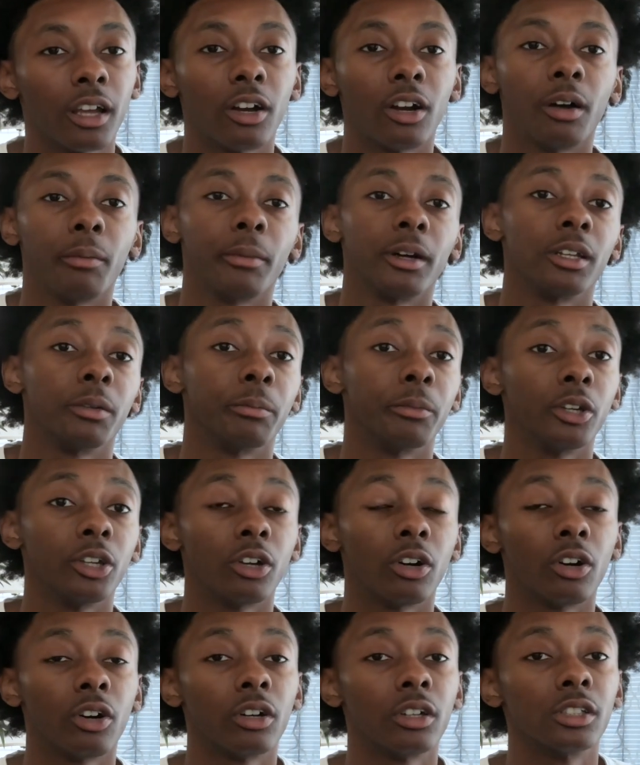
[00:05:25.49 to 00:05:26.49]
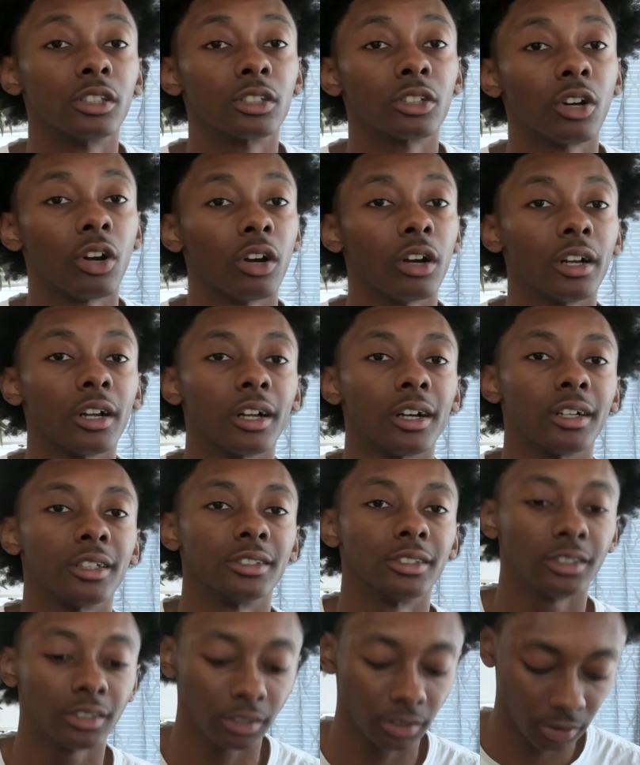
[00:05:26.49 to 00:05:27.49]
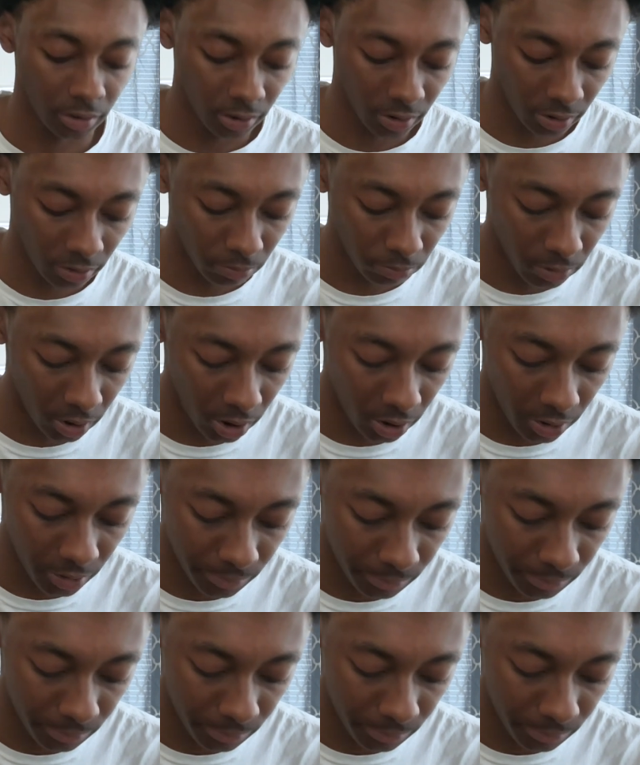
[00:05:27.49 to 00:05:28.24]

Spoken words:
oh, I'm about to bring all this car content. Cause, bro,